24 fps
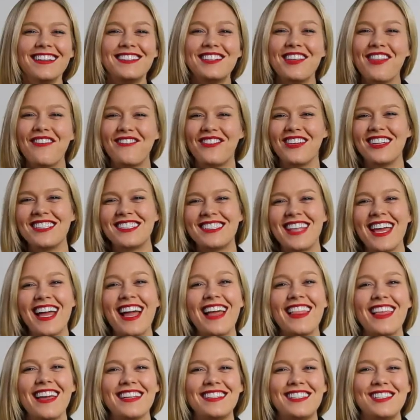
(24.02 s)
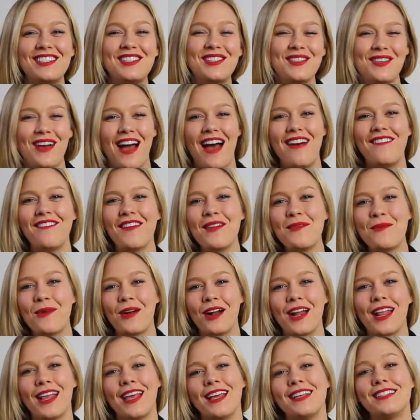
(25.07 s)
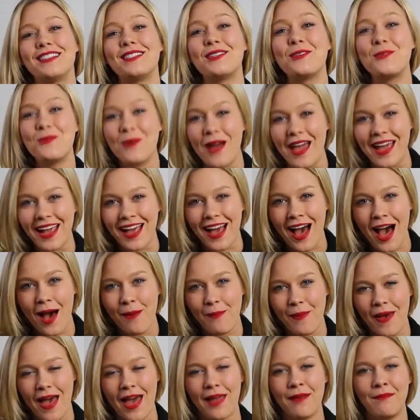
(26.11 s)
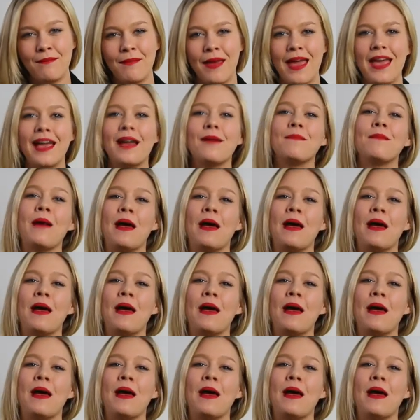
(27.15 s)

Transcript: So the first thing I like to do every morning is to wake up and make